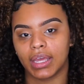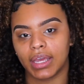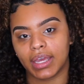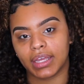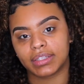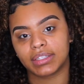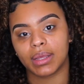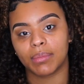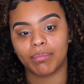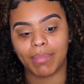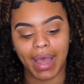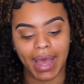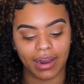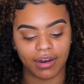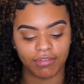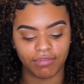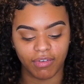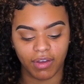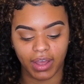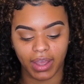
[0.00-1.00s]
it's a
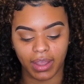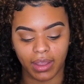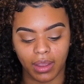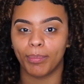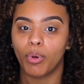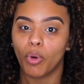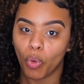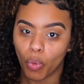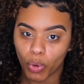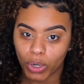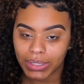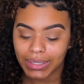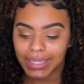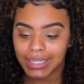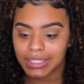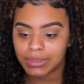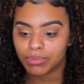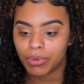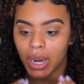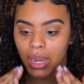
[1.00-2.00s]
mattifying
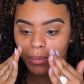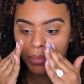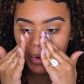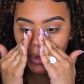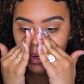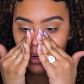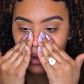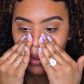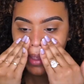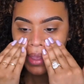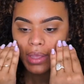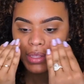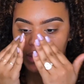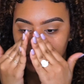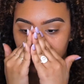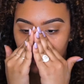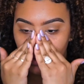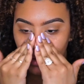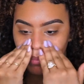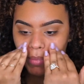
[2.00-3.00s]
poreless primer.
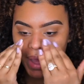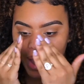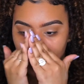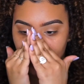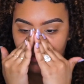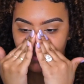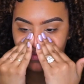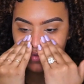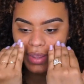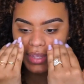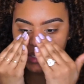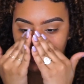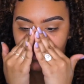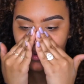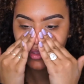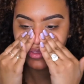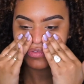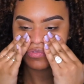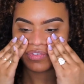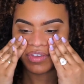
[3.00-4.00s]
So it mattifies
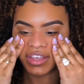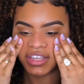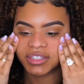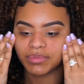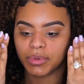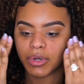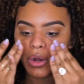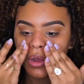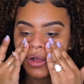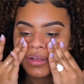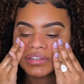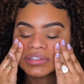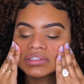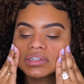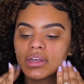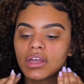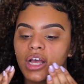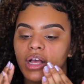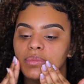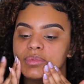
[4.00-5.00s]
my face, but it
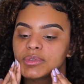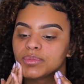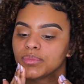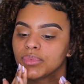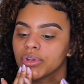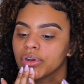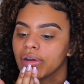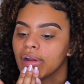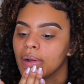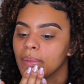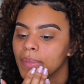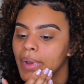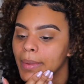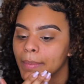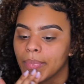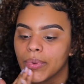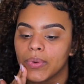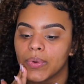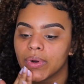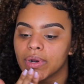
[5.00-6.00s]
also helps blur out my
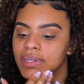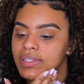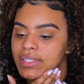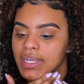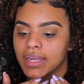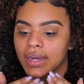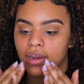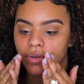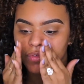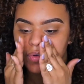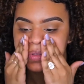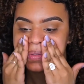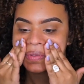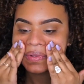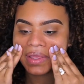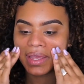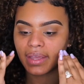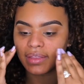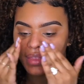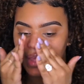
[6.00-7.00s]
pores, and I really
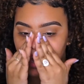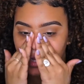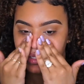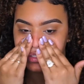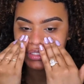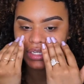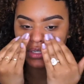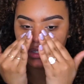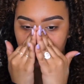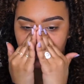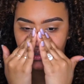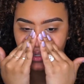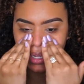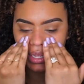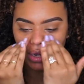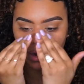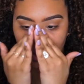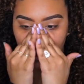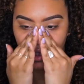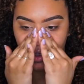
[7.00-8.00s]
like that because I do
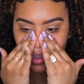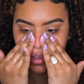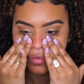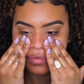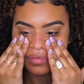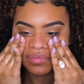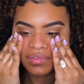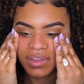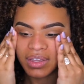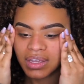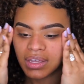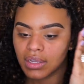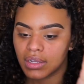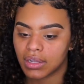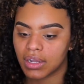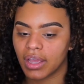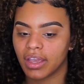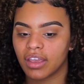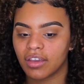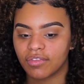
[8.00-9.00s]
kind of have,
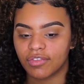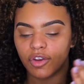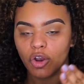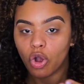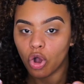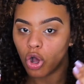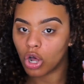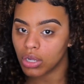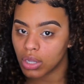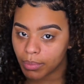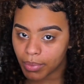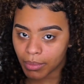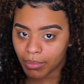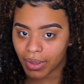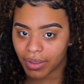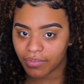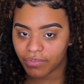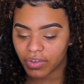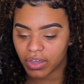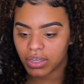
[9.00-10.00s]
like, if you're all up in
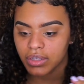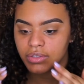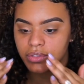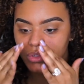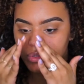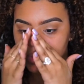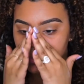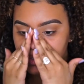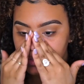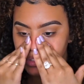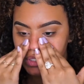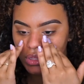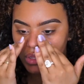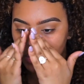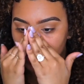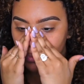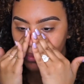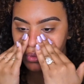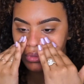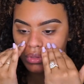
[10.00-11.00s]
my face, you can see the
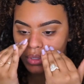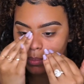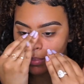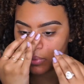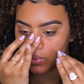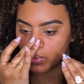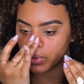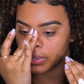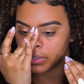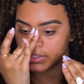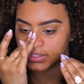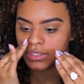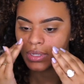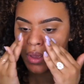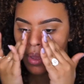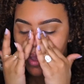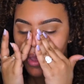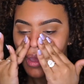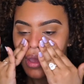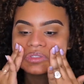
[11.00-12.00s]
pores.
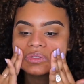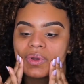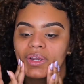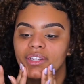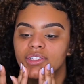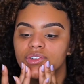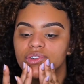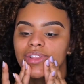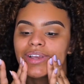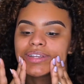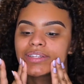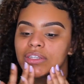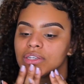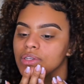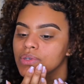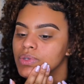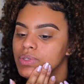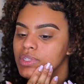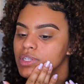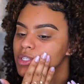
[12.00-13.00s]
So I do like to
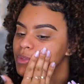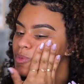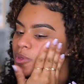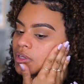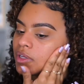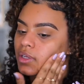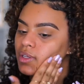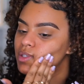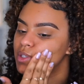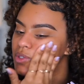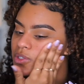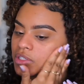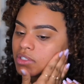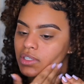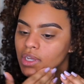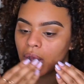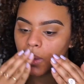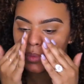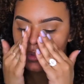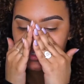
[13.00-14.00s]
use this because it just
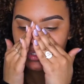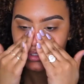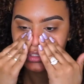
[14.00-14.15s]
helps